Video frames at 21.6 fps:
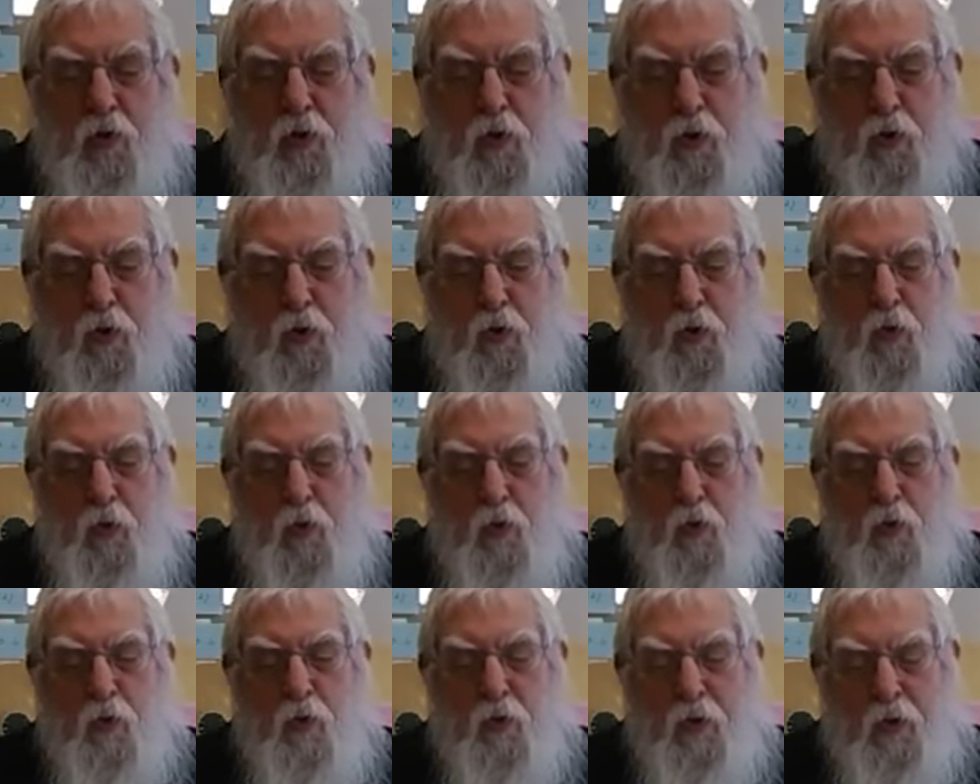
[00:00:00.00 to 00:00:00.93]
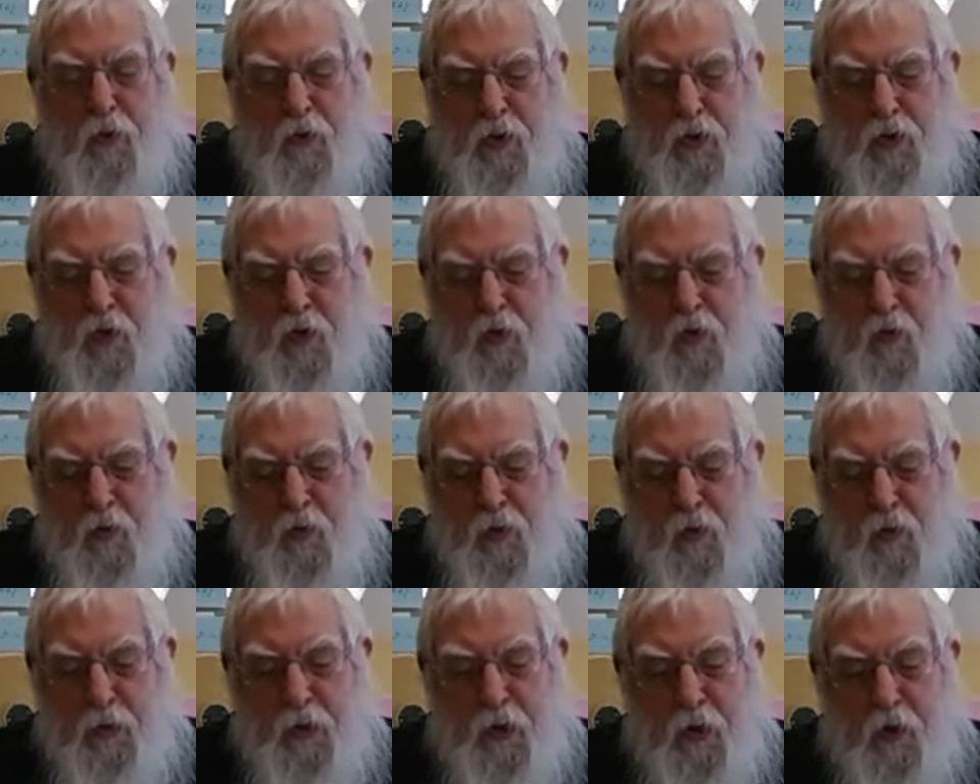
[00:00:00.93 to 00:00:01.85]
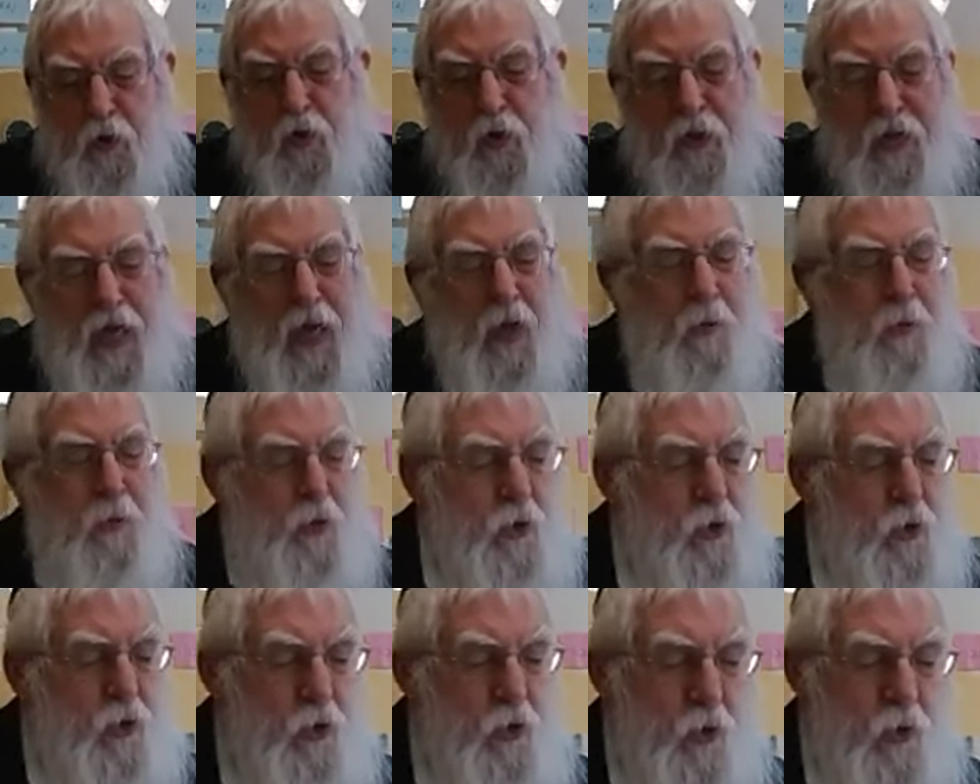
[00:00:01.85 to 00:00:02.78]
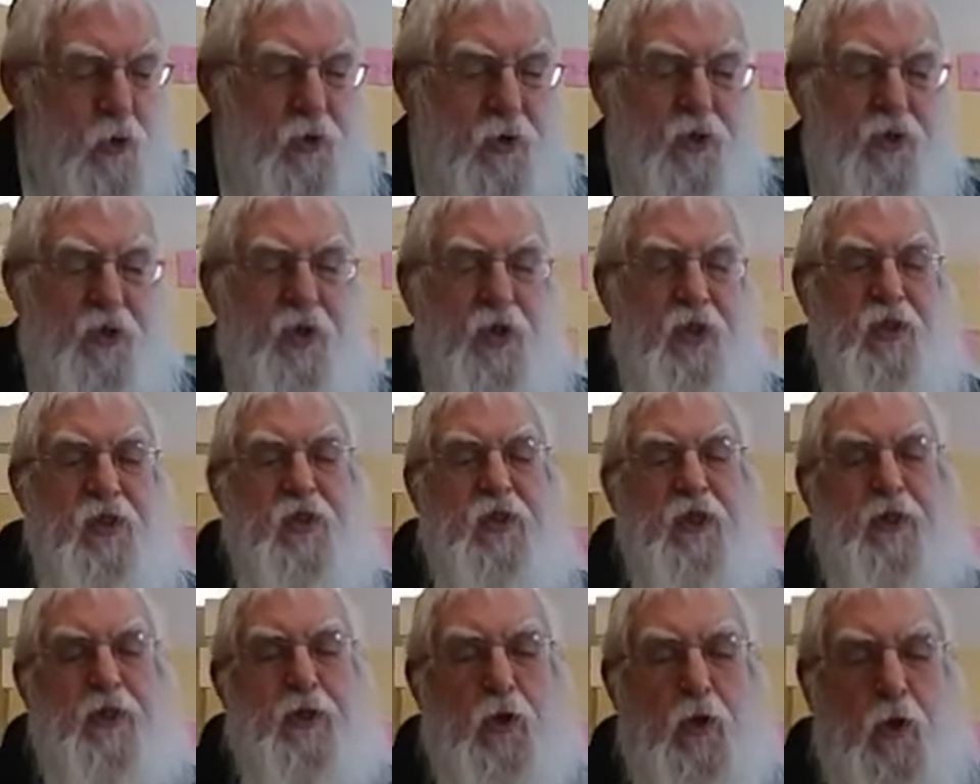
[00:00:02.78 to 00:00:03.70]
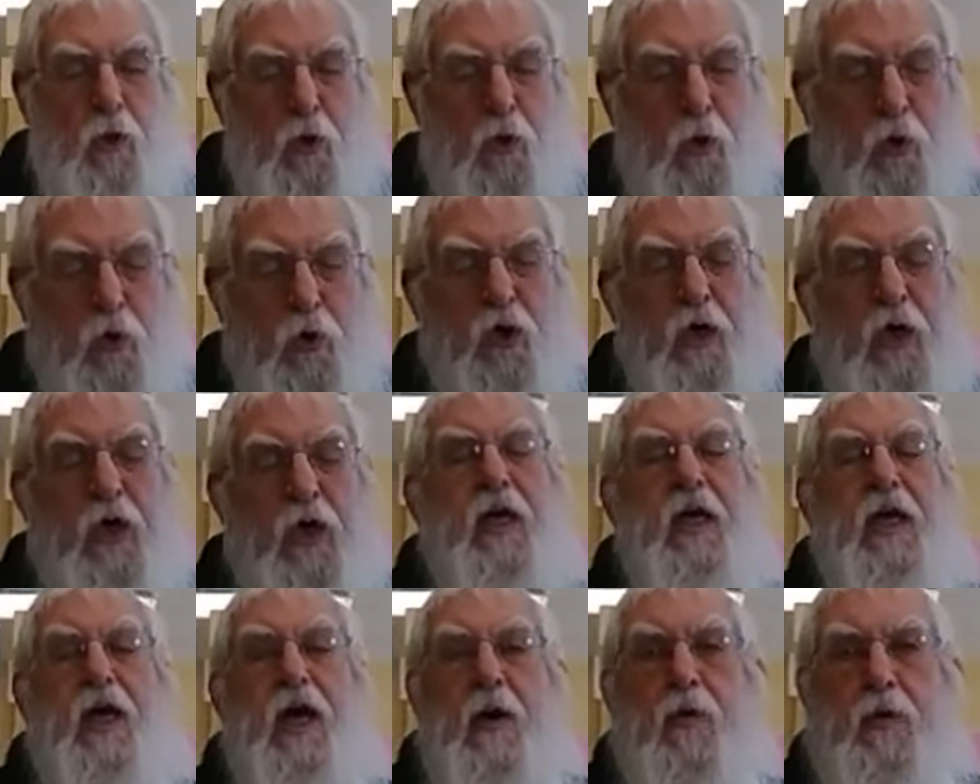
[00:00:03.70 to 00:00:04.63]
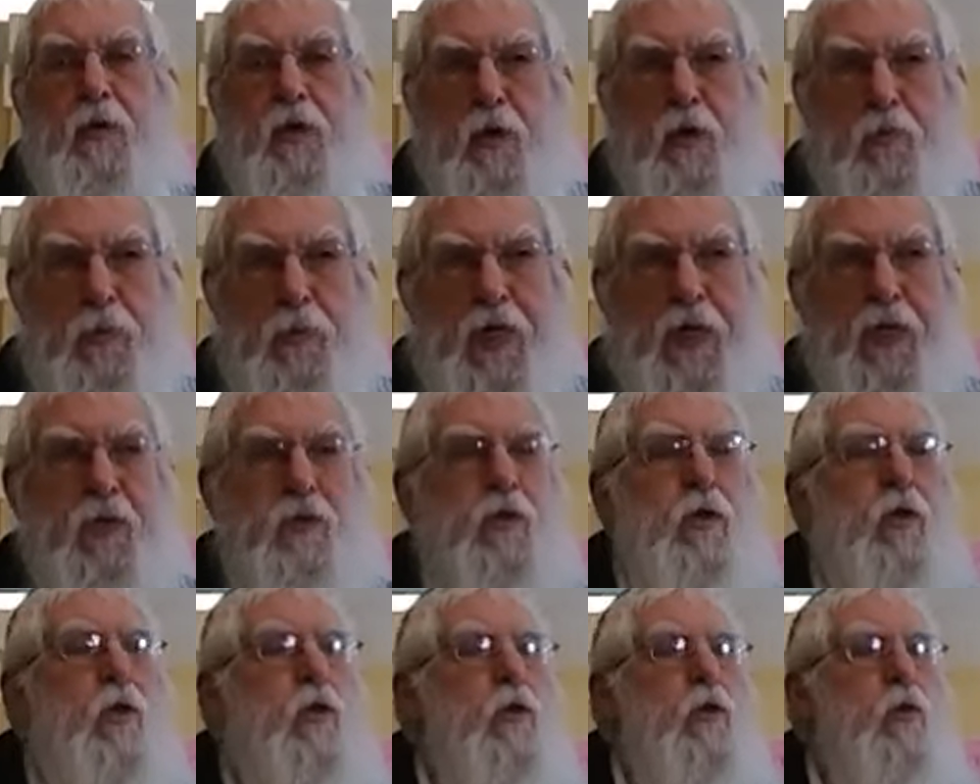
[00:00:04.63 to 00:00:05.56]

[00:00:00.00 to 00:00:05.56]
to what we just what we learn now in these sources is that the awe and respect